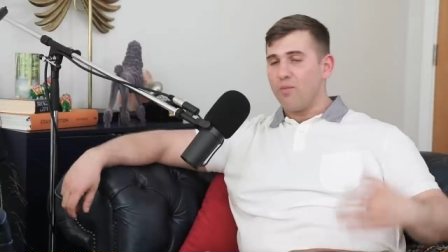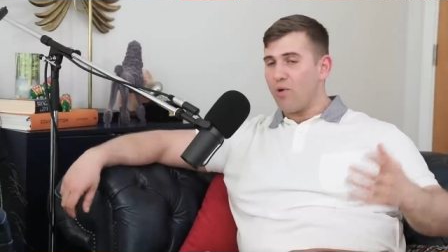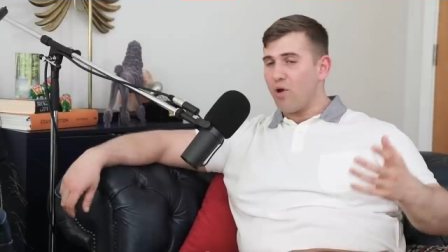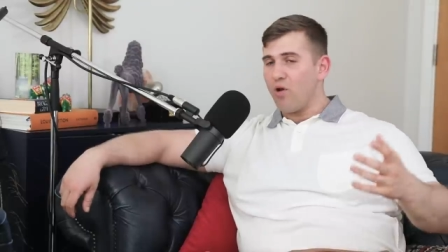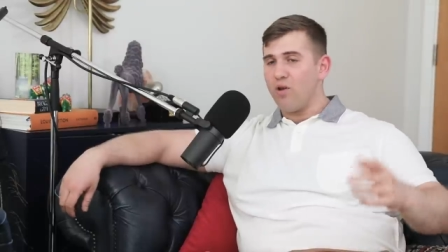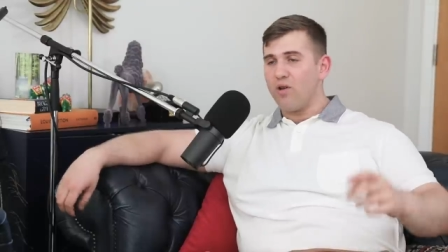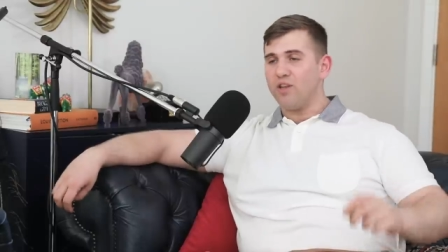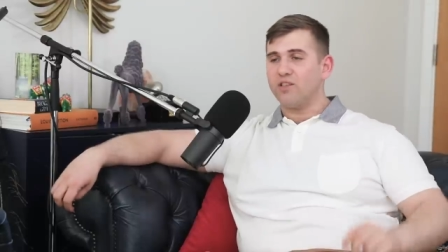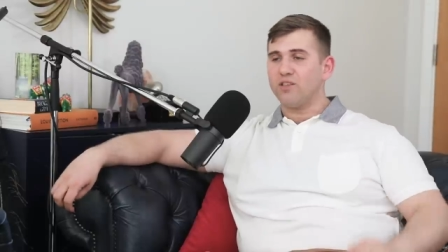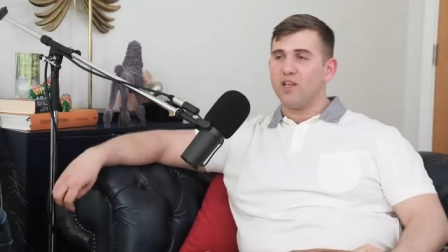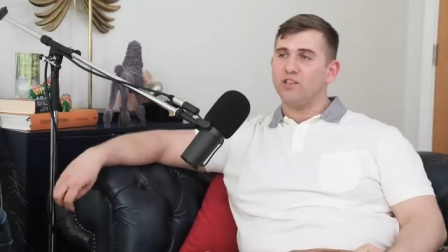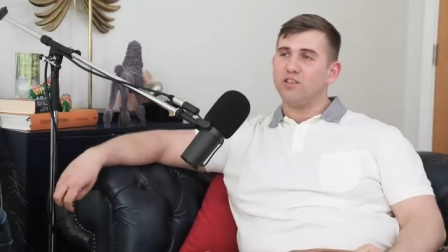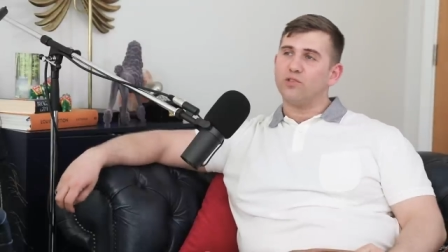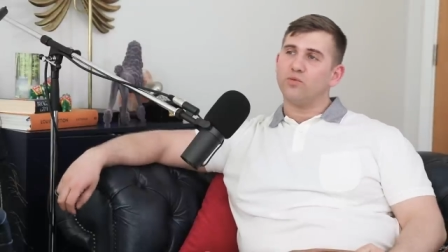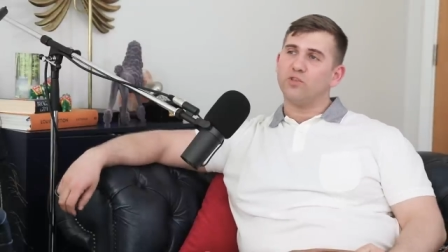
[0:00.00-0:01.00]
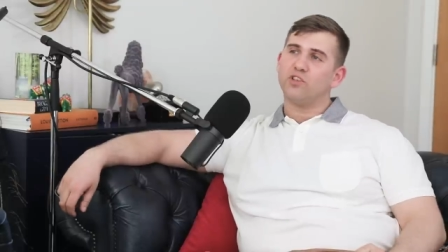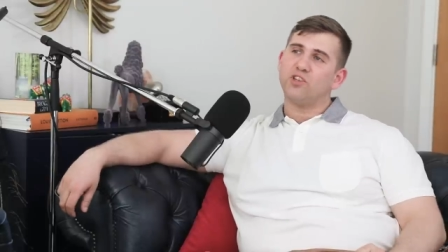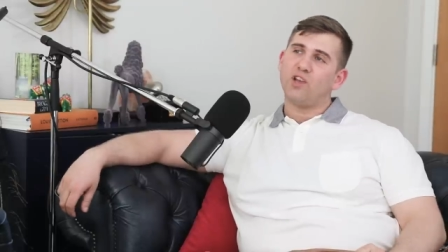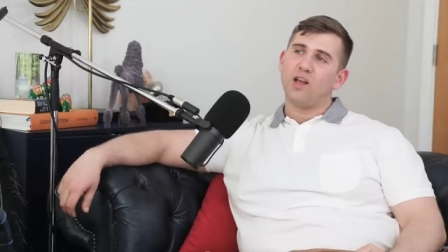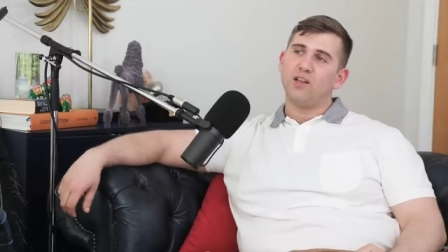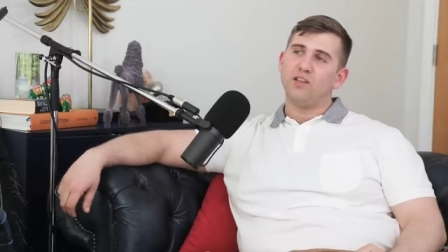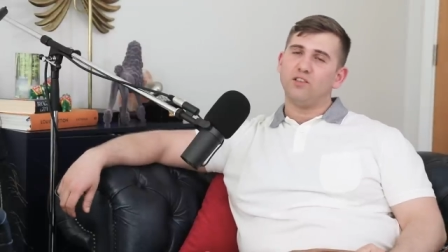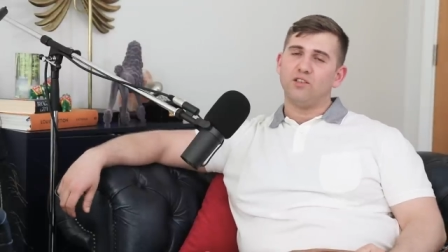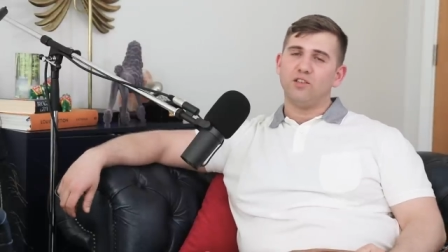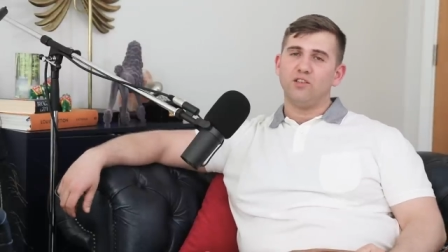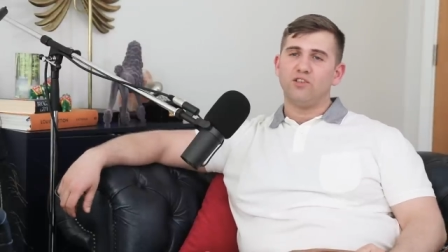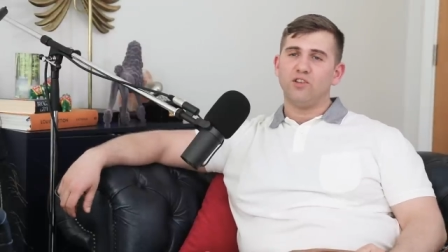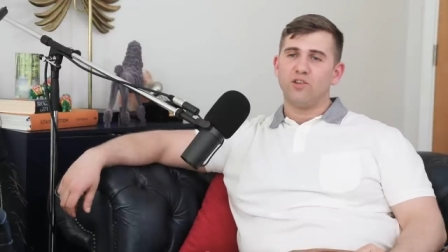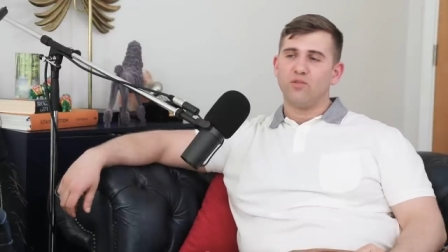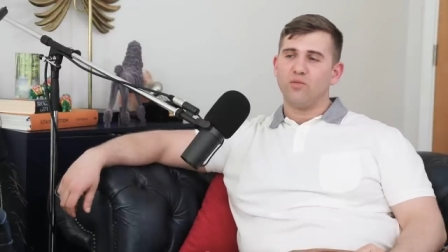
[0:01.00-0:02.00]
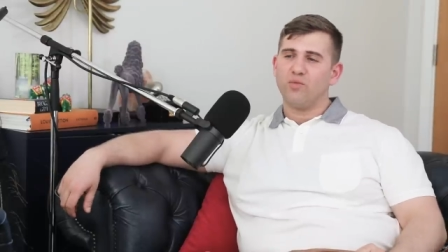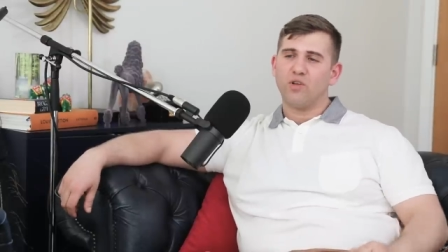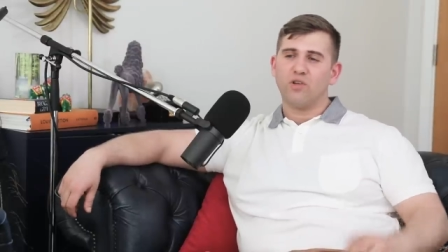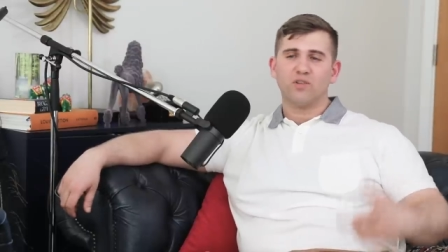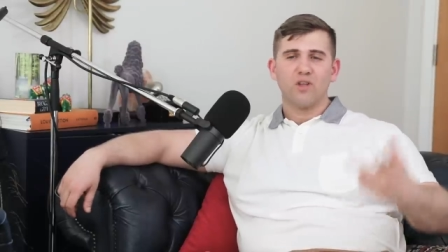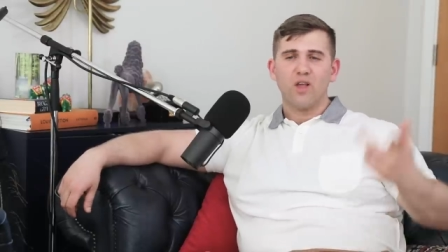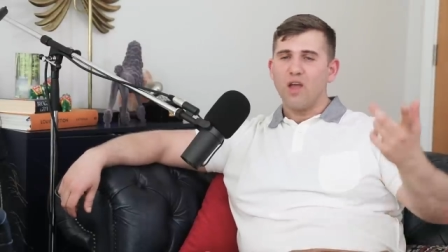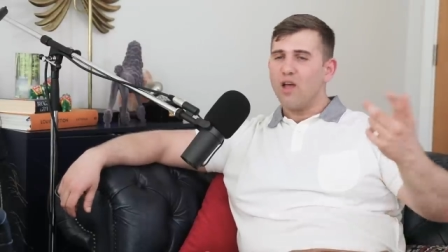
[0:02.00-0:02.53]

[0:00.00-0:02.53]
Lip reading: But early stages was challenging in general, because